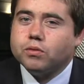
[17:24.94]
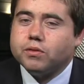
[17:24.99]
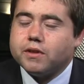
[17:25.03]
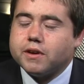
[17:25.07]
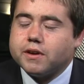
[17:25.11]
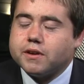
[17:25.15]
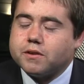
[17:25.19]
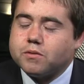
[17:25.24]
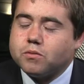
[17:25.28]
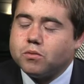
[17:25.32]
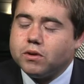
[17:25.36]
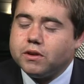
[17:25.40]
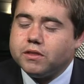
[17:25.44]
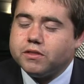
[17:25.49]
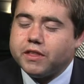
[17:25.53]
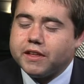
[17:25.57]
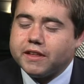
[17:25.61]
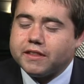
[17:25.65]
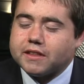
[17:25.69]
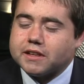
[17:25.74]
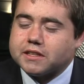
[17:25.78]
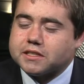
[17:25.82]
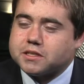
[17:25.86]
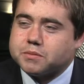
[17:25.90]
the one
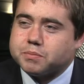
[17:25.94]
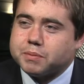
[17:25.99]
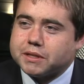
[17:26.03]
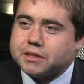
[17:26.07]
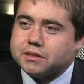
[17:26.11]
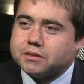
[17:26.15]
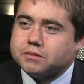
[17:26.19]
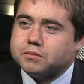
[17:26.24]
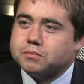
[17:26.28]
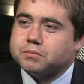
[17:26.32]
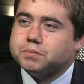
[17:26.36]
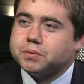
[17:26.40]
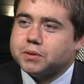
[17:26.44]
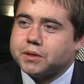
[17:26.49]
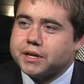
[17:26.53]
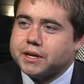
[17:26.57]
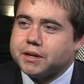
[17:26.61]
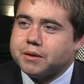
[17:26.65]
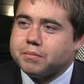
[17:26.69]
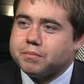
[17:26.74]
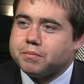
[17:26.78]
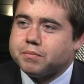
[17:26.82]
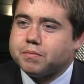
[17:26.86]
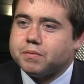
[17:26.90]
thing that's been
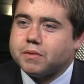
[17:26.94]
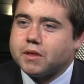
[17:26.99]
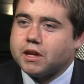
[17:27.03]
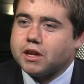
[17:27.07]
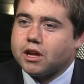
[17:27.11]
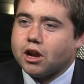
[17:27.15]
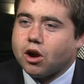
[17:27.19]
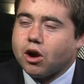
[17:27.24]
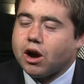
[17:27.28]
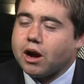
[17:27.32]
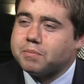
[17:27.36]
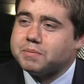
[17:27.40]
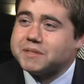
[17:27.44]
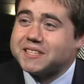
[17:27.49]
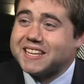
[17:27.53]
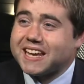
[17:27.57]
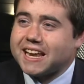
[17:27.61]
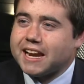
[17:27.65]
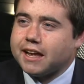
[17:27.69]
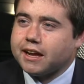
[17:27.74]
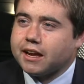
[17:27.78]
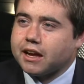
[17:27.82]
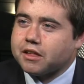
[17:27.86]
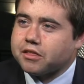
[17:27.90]
pretty,
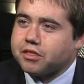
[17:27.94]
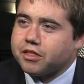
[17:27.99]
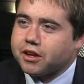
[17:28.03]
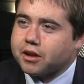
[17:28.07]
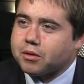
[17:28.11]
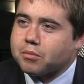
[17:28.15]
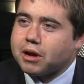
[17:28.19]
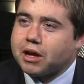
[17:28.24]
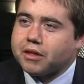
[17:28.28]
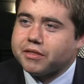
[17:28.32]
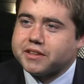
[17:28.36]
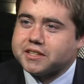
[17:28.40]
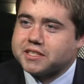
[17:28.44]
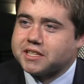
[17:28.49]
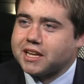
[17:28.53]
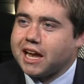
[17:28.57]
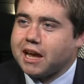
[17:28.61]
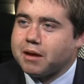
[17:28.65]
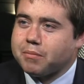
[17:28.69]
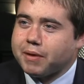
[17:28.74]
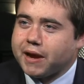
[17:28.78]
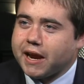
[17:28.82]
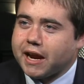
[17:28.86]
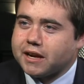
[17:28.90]
upsetting, I think, about this
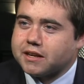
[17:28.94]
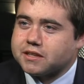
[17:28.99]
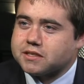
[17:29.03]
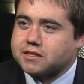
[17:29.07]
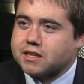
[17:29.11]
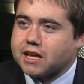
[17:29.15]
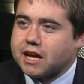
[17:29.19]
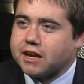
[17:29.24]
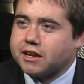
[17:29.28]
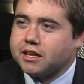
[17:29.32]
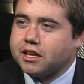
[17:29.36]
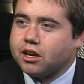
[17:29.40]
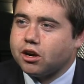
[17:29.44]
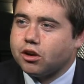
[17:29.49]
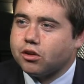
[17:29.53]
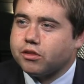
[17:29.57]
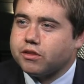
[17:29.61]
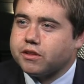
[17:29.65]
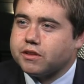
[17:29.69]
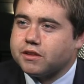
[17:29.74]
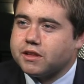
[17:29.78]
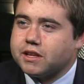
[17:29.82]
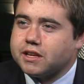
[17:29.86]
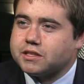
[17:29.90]
campaign is that,
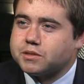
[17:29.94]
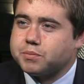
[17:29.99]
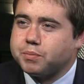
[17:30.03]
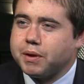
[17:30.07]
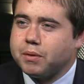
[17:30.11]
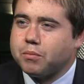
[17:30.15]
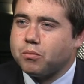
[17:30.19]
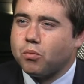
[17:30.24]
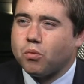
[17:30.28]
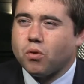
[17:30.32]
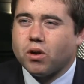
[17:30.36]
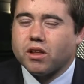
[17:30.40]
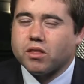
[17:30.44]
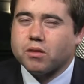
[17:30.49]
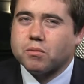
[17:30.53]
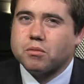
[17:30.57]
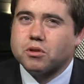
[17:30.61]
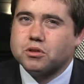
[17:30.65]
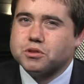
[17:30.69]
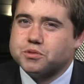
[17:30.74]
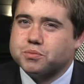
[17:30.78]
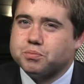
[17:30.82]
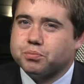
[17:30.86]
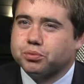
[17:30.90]
it's been one of
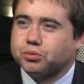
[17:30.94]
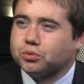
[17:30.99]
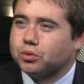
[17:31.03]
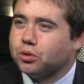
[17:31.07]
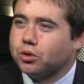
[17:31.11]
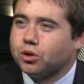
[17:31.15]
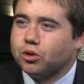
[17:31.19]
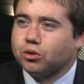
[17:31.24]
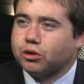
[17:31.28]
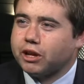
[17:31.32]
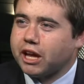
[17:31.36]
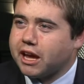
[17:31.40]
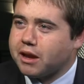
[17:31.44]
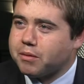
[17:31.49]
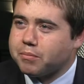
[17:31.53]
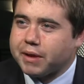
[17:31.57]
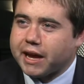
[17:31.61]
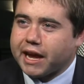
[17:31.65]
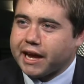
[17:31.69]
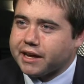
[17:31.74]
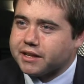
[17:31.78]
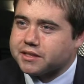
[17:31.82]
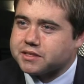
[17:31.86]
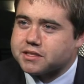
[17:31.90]
the most brutal
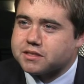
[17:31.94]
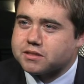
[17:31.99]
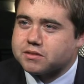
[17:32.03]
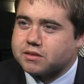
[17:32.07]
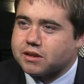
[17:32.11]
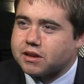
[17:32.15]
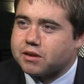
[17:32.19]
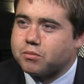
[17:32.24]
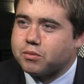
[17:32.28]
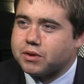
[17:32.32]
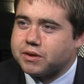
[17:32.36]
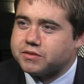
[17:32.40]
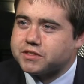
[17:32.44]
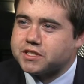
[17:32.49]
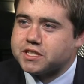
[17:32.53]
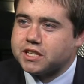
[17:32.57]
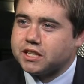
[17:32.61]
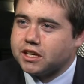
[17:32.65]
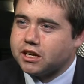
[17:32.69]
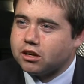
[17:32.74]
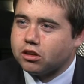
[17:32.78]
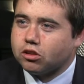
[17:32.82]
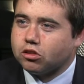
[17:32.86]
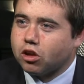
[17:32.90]
campaigns that we've
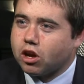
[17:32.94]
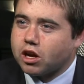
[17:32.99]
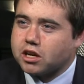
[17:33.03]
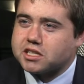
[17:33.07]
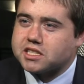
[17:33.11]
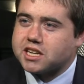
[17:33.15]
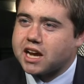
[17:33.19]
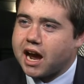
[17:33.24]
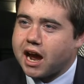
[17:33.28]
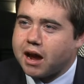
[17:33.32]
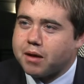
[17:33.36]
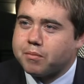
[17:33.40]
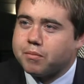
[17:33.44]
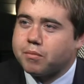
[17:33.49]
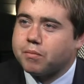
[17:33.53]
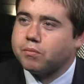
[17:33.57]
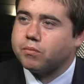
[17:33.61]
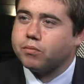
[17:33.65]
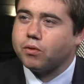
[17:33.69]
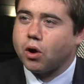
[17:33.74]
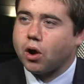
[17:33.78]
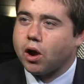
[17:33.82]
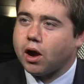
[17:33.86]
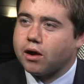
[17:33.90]
seen in a long time
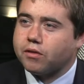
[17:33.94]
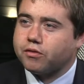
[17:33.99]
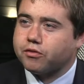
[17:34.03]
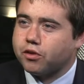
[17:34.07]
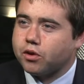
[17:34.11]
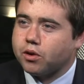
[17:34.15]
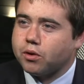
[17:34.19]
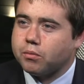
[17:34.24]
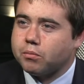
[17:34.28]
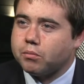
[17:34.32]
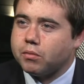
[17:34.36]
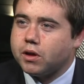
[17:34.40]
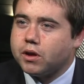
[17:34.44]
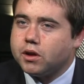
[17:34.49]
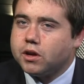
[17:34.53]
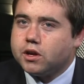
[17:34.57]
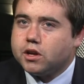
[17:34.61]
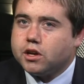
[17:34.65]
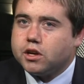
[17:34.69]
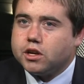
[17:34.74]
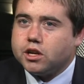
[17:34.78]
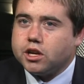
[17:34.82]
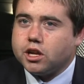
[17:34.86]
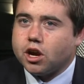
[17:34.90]
from,
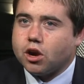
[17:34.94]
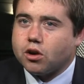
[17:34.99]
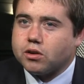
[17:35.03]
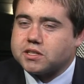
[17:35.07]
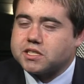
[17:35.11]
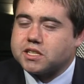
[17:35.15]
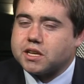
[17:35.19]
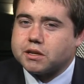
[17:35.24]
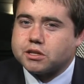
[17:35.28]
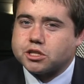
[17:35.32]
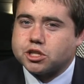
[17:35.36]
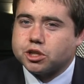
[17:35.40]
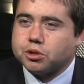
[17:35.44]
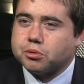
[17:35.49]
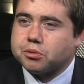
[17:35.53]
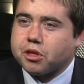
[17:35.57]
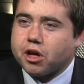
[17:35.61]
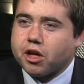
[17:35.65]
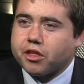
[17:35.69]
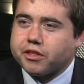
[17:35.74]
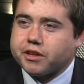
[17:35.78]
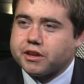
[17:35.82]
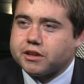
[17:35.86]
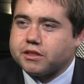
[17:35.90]
essentially
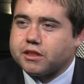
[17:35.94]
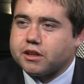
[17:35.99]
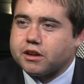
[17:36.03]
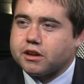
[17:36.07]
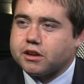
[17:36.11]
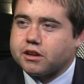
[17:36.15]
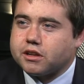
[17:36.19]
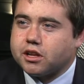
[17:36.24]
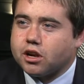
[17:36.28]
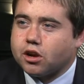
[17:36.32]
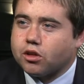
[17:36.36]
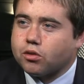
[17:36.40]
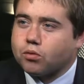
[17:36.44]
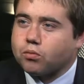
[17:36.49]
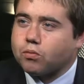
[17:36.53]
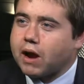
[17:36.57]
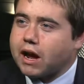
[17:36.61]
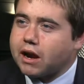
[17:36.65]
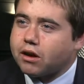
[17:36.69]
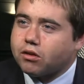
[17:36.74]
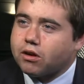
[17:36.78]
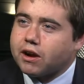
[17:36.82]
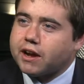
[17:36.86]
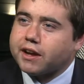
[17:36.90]
all the
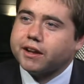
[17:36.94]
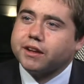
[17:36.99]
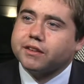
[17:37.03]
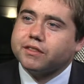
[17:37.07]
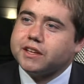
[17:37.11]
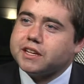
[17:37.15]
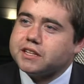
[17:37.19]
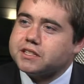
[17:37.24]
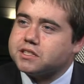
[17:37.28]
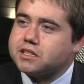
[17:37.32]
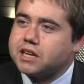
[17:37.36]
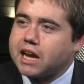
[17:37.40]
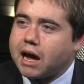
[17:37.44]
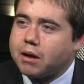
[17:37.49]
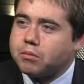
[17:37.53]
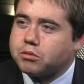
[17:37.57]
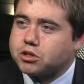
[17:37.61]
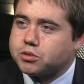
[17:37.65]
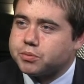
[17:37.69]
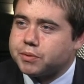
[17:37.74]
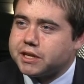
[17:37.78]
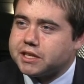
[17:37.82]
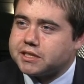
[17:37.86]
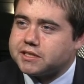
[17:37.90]
rhetoric and the
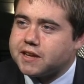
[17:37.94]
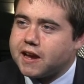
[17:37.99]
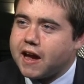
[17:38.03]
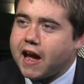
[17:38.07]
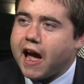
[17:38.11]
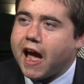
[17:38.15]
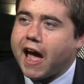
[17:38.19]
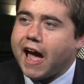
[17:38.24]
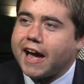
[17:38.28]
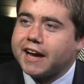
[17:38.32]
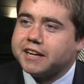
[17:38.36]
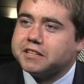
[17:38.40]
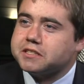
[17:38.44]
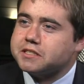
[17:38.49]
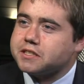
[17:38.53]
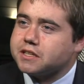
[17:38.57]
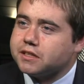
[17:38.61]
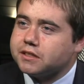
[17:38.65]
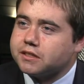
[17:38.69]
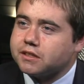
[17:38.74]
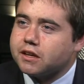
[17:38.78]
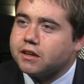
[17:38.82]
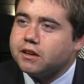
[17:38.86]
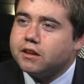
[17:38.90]
establishment attacks.
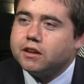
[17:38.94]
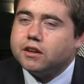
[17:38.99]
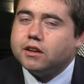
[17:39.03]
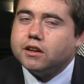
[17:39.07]
And,